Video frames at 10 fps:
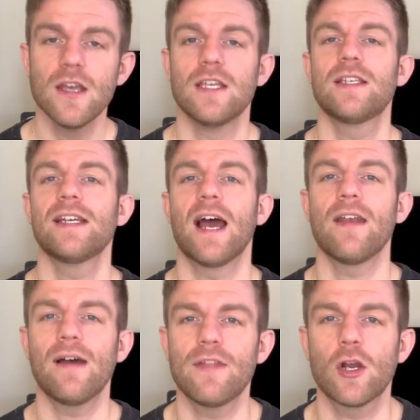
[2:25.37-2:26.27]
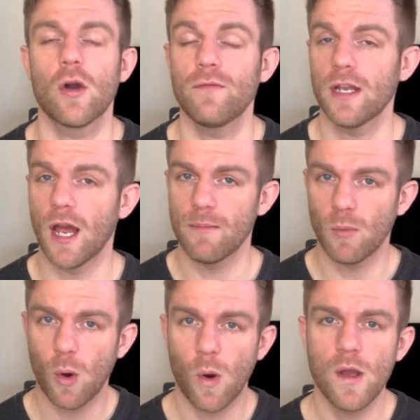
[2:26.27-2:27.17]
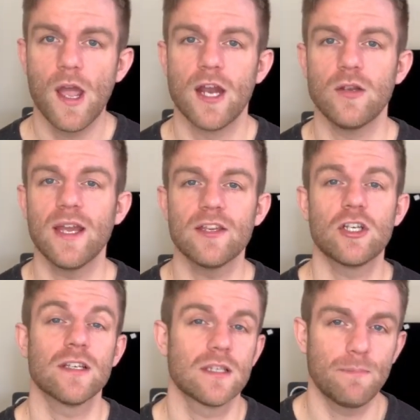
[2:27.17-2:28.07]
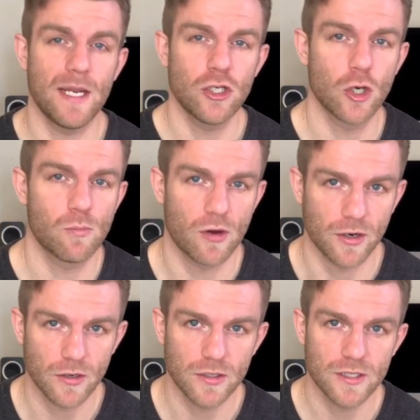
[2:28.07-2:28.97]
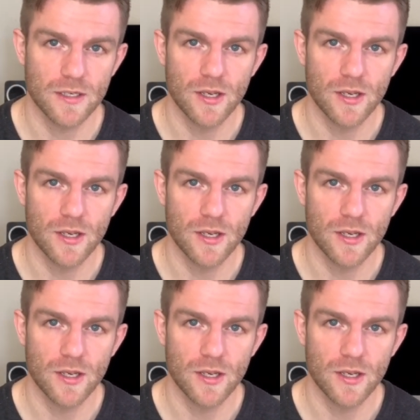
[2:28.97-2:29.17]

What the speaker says: You sit down, have that coffee, you learn more, and you get the chance to pitch your product.